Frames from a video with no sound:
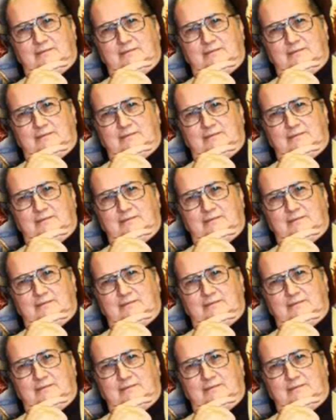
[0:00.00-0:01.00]

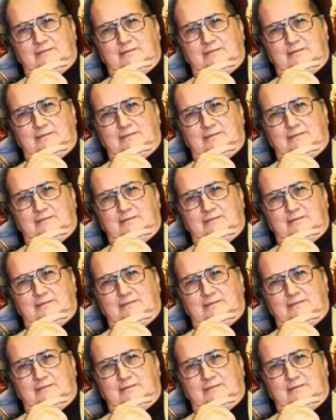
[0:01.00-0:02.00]

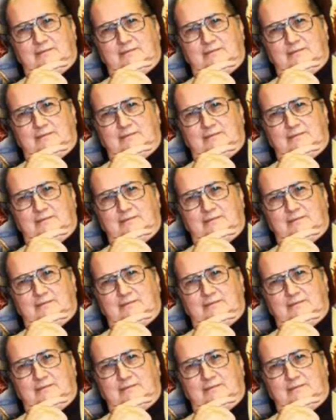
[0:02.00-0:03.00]

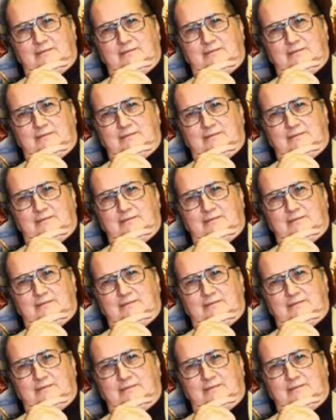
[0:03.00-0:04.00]

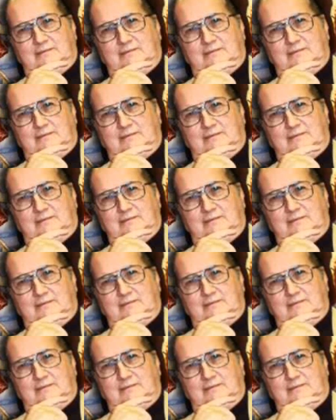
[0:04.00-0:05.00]

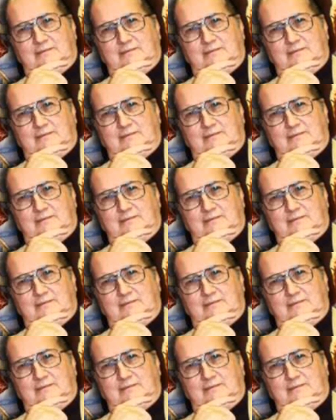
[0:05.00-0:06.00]

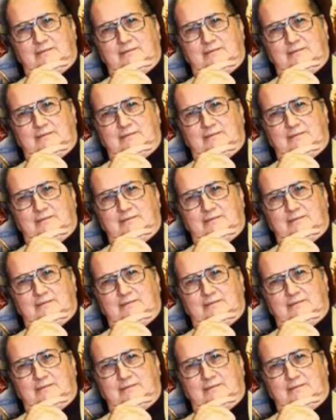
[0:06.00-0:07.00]

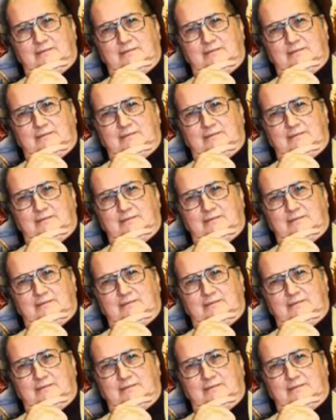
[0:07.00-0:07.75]
The face doesn't move, so there is nothing to read.